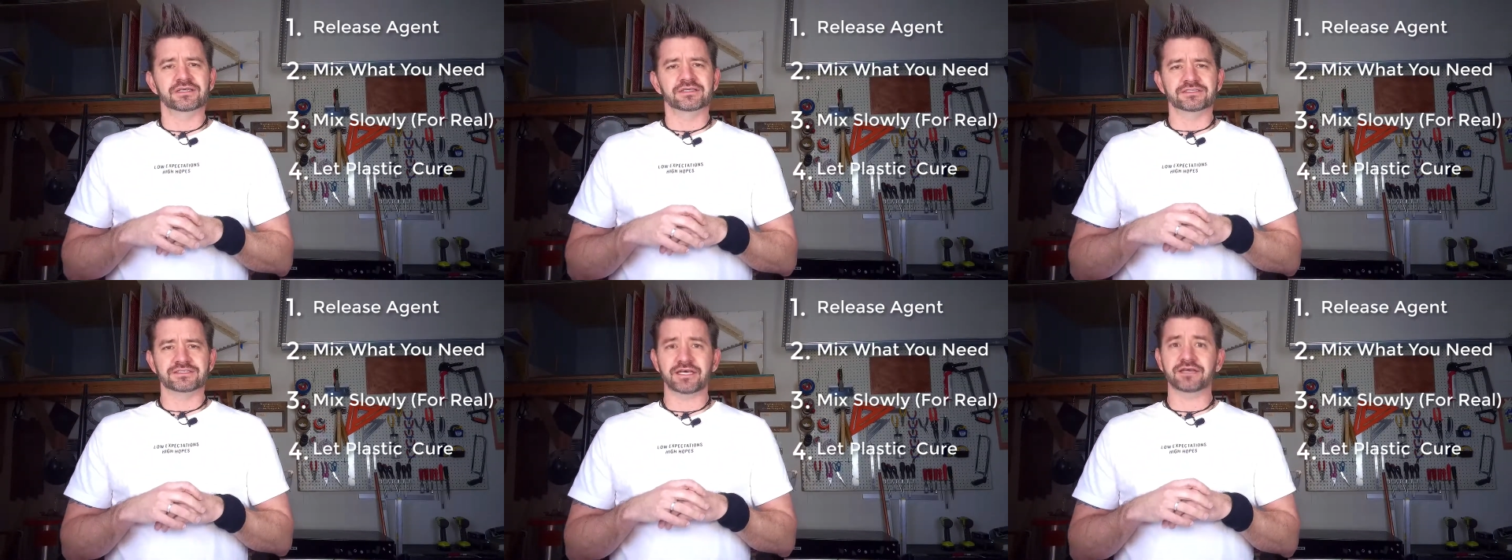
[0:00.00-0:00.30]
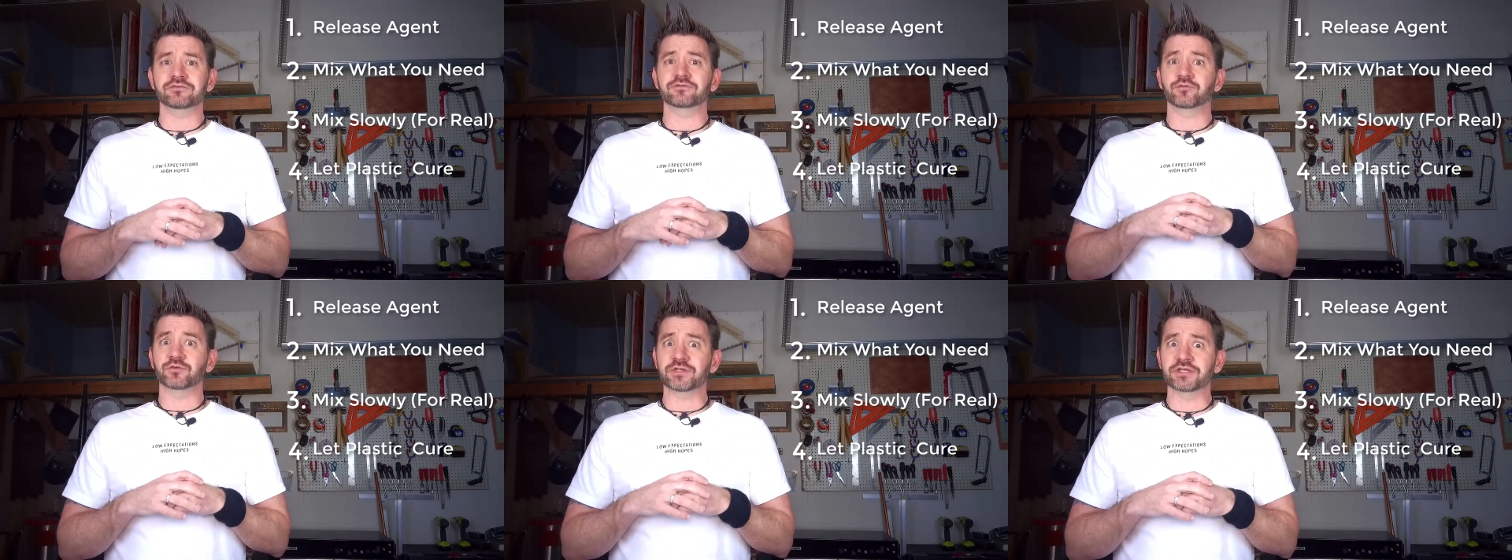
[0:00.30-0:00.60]
It
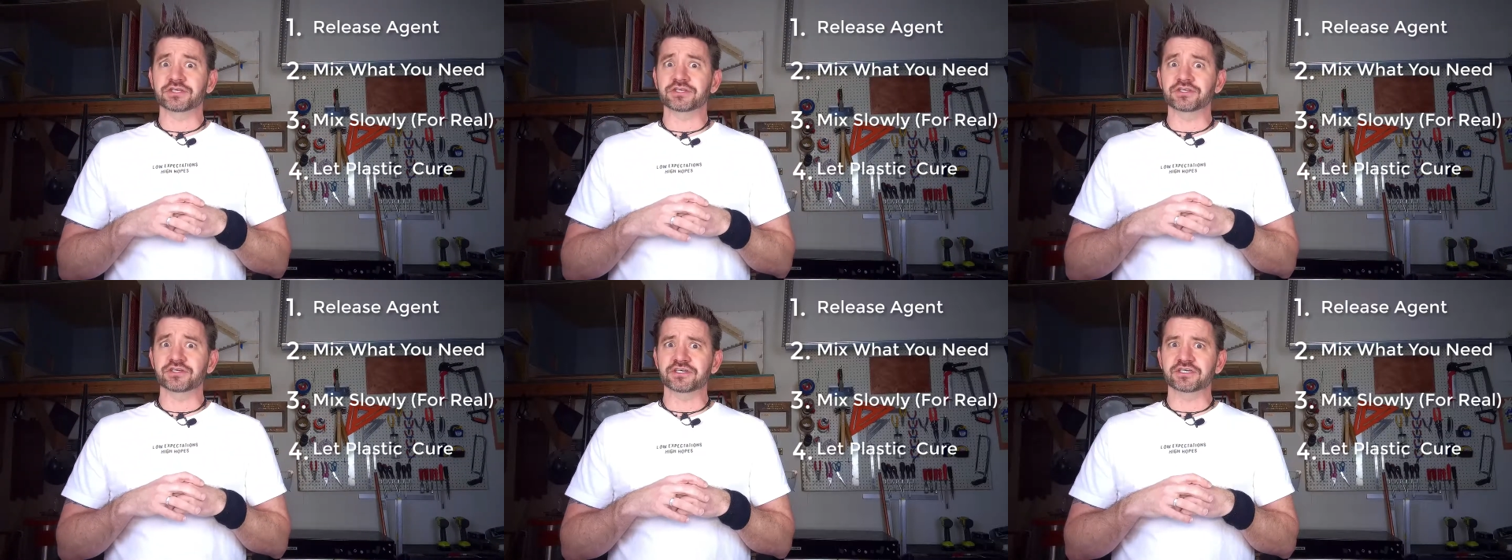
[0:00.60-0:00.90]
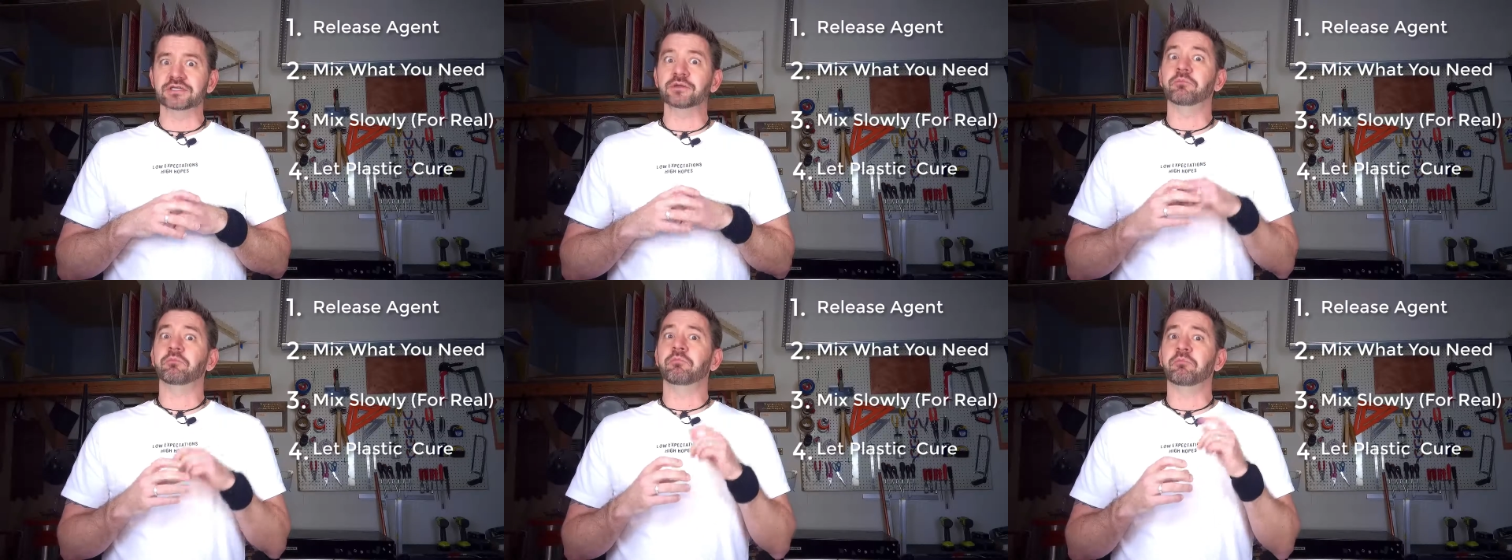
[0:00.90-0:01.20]
sounded really
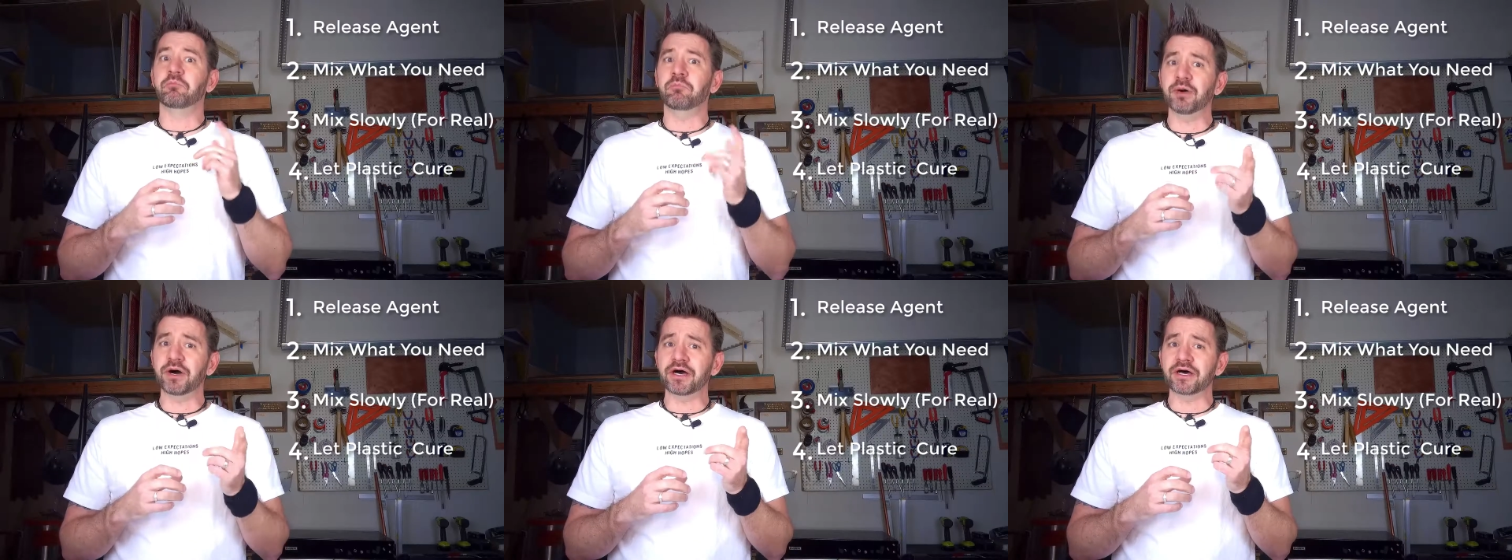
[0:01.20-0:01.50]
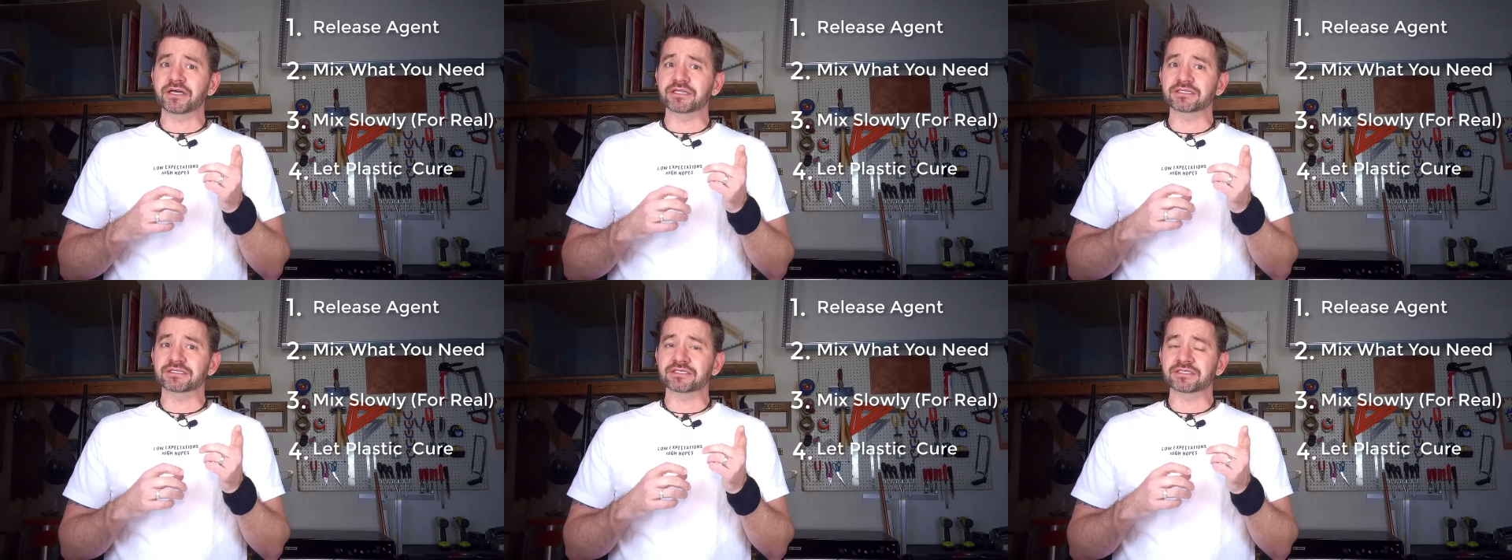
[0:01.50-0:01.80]
good,
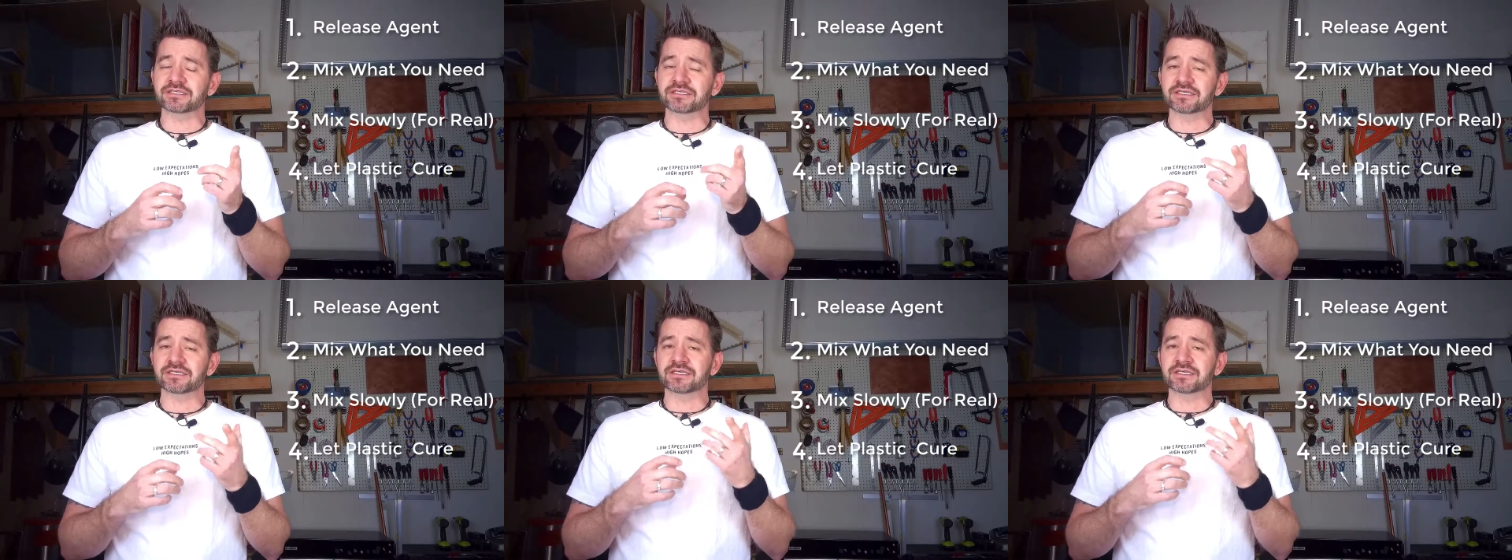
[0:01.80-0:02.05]
but